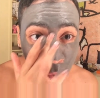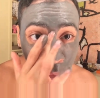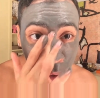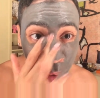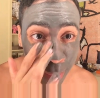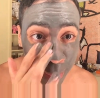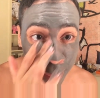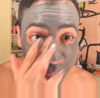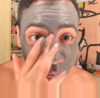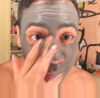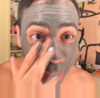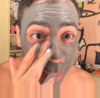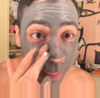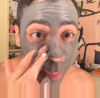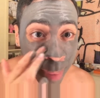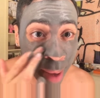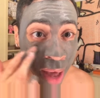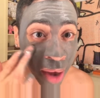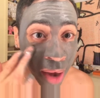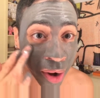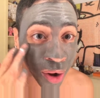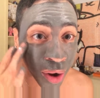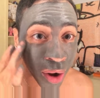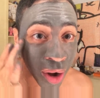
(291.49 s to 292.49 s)
how to make it
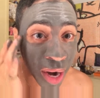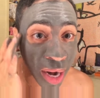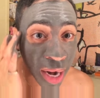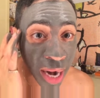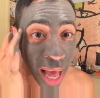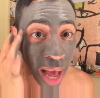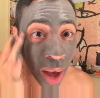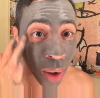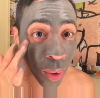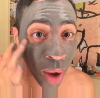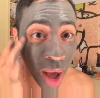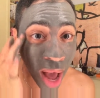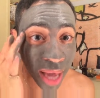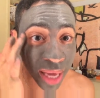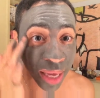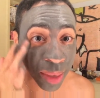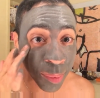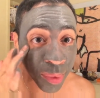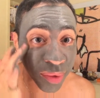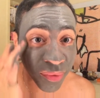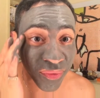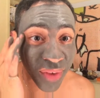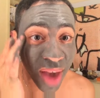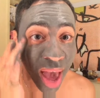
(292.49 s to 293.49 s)
better and how I can
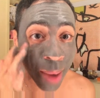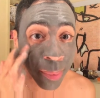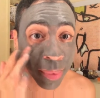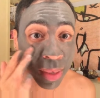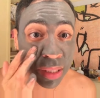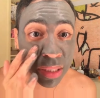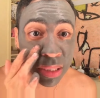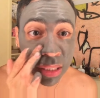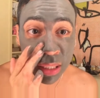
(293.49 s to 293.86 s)
be fabulous,